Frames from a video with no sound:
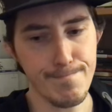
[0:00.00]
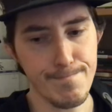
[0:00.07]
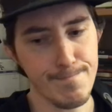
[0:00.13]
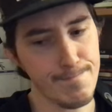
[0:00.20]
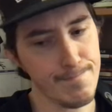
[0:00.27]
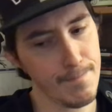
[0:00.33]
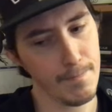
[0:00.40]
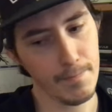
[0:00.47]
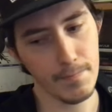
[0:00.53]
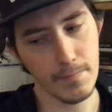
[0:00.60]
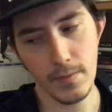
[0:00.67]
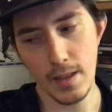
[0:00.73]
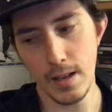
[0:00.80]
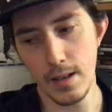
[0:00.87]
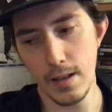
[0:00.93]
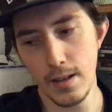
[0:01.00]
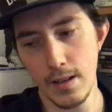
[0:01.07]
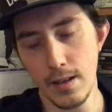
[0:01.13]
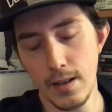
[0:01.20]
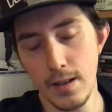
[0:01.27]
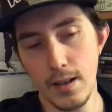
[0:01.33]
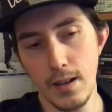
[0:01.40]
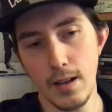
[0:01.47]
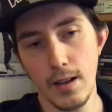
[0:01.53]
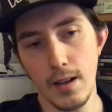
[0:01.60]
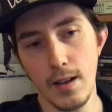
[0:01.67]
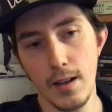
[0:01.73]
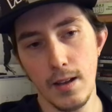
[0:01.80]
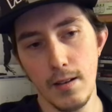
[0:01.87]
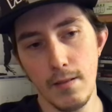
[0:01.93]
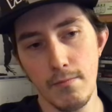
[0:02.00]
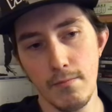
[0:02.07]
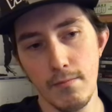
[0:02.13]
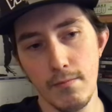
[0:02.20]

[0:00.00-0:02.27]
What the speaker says: (silence)